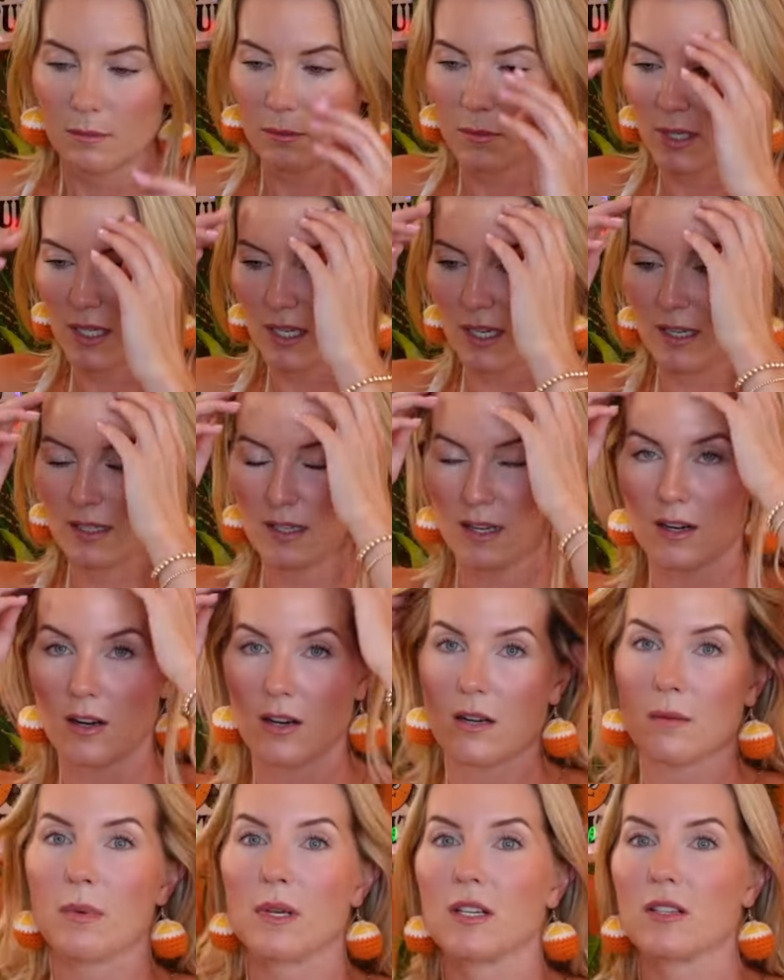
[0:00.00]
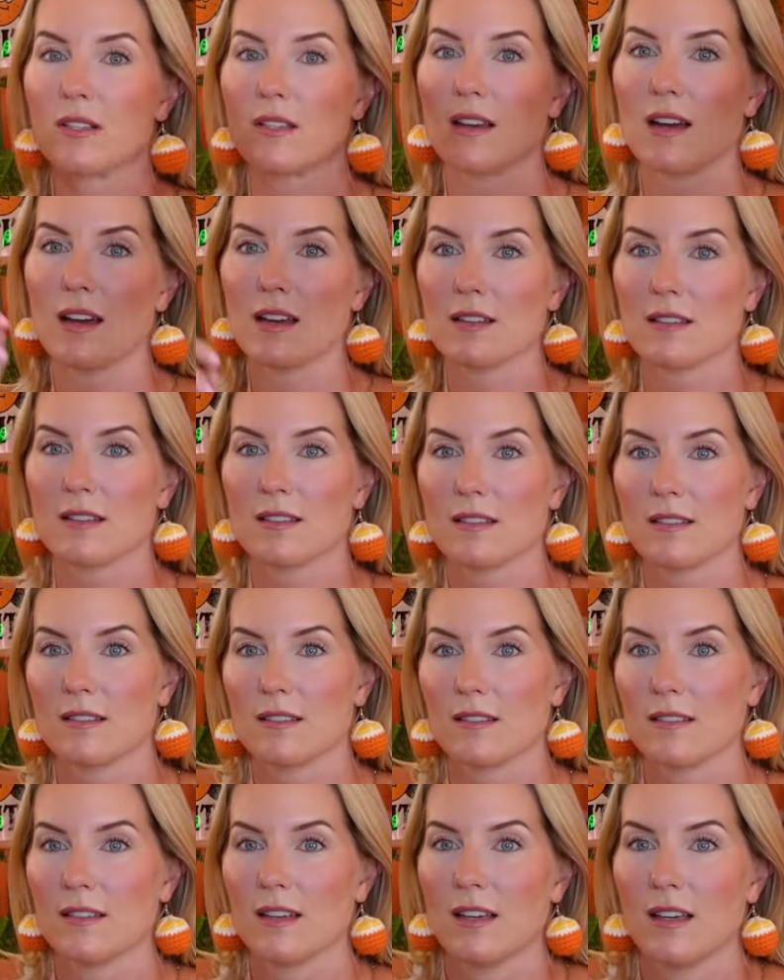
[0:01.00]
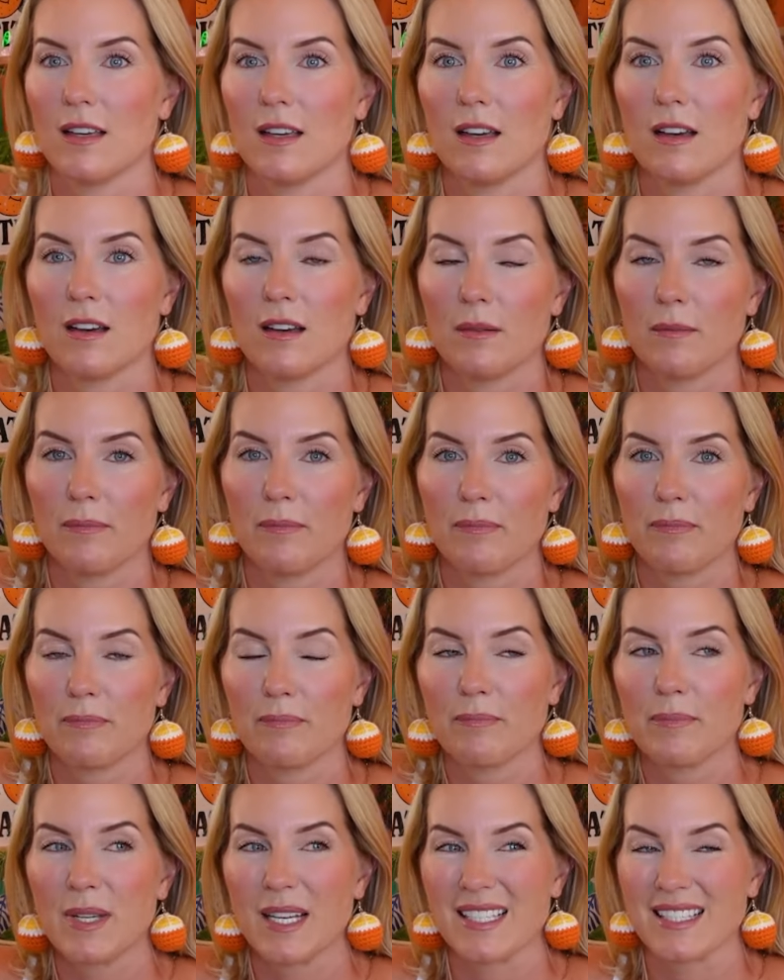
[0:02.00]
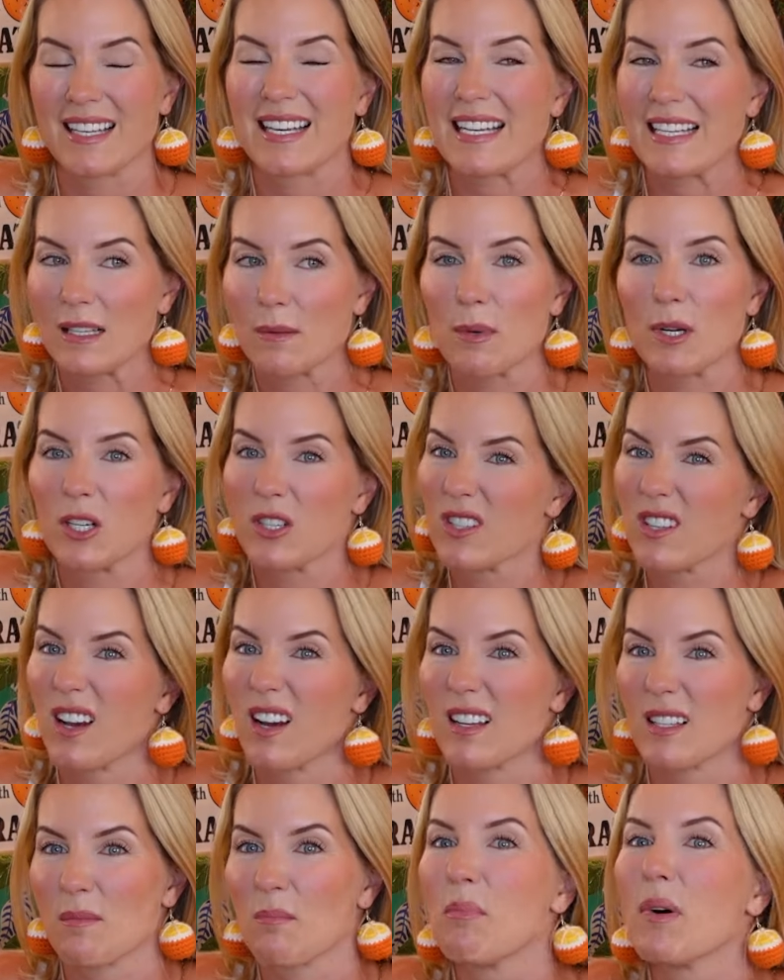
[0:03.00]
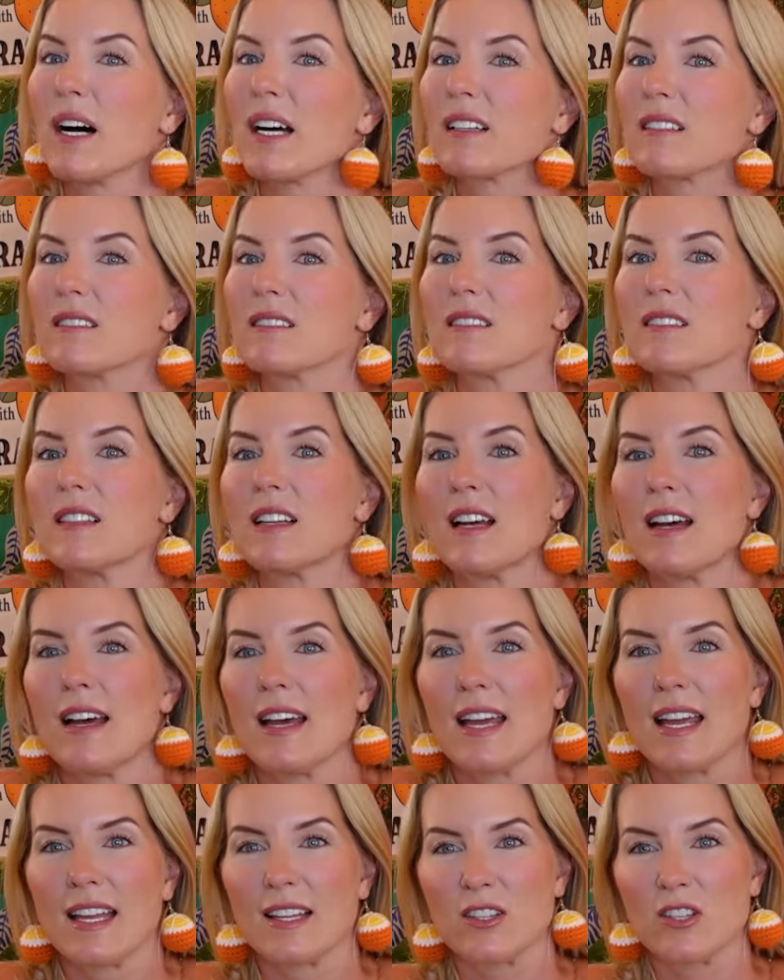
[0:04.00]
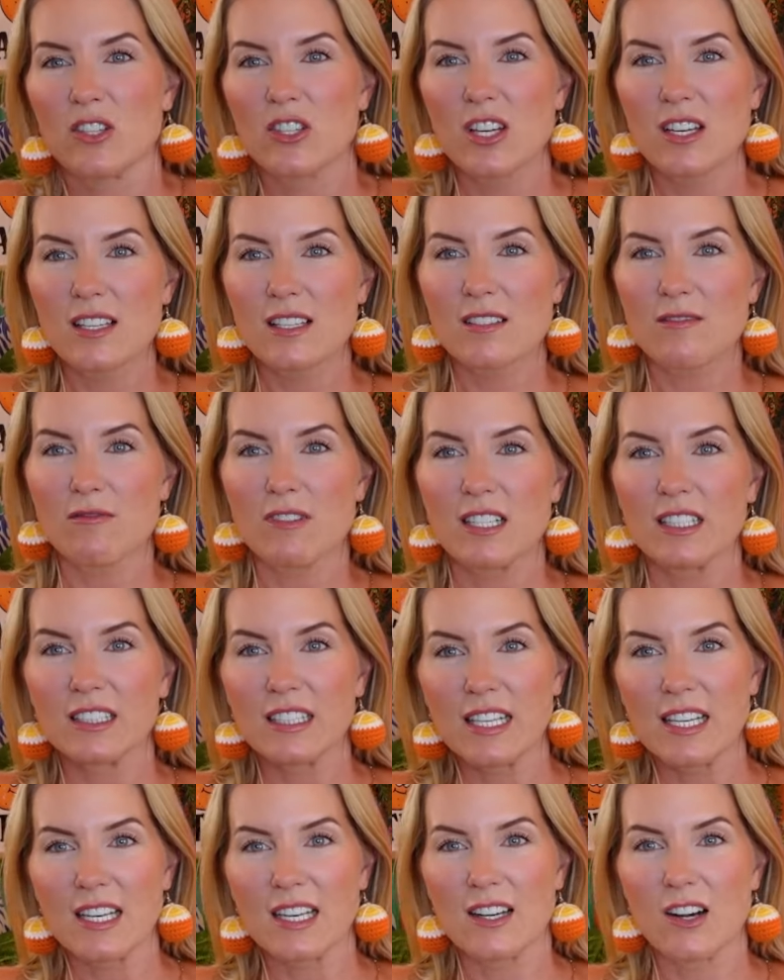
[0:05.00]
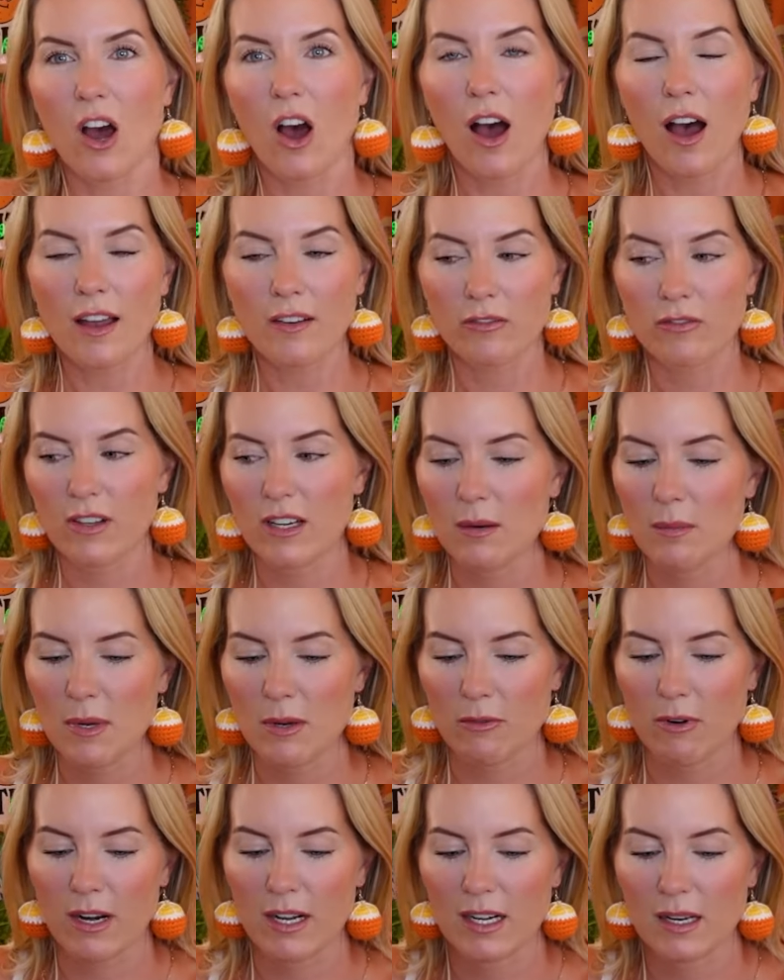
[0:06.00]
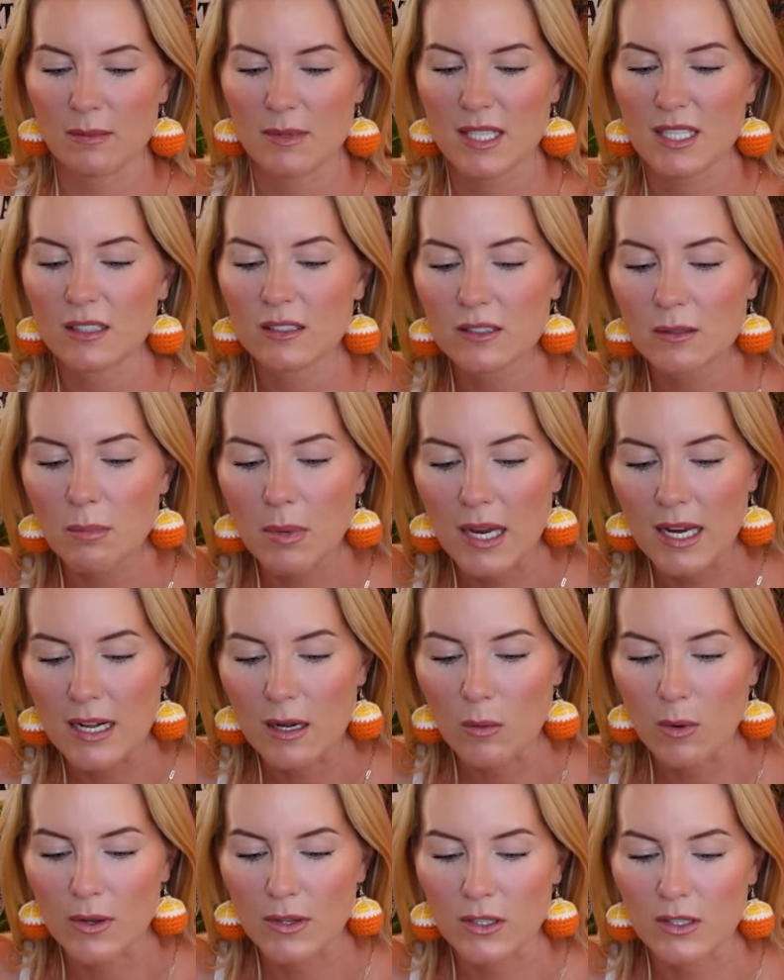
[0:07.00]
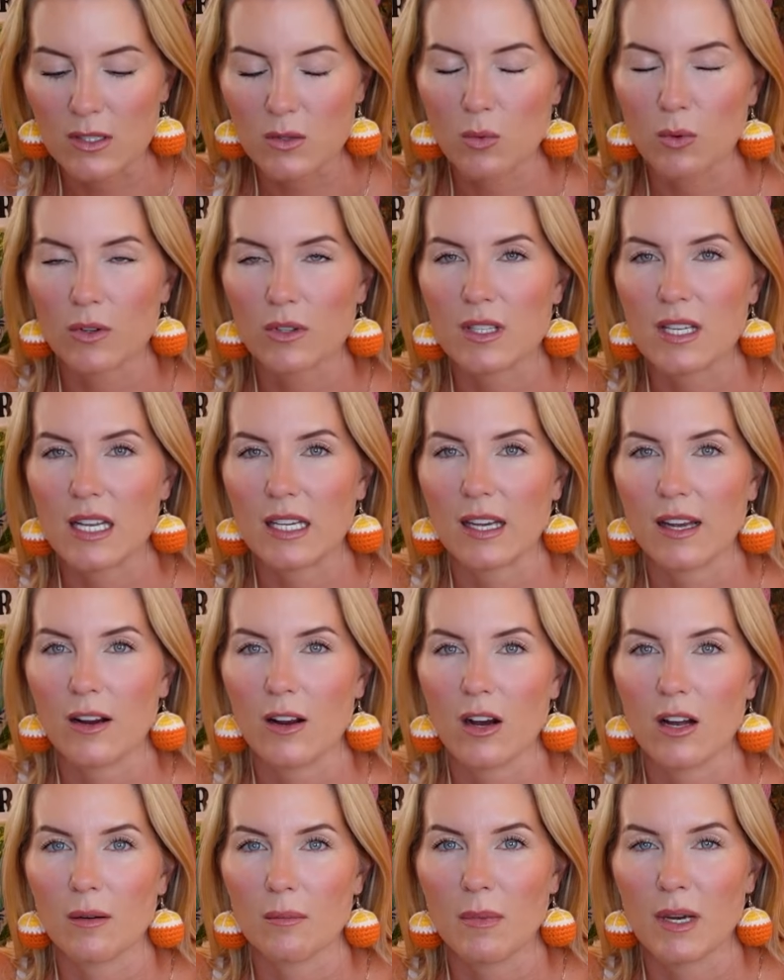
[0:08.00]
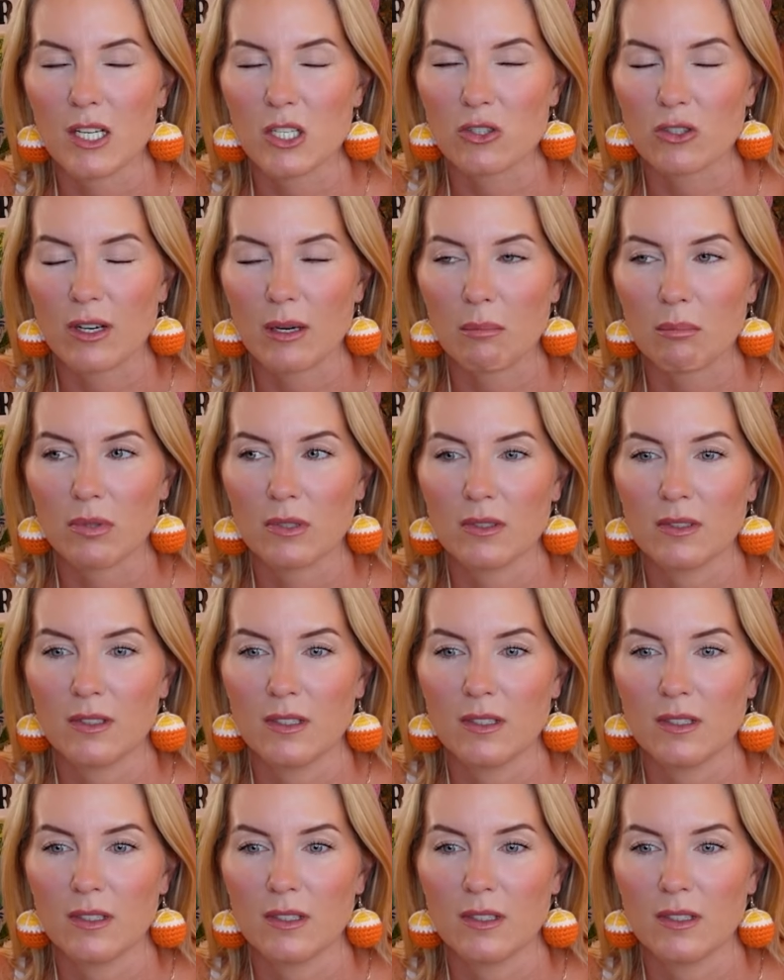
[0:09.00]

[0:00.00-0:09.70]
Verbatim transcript: because I got a bigger size, because it is a bigger size, but it's just really not fitting me right. And I'm still debating whether it's worth taking on my trip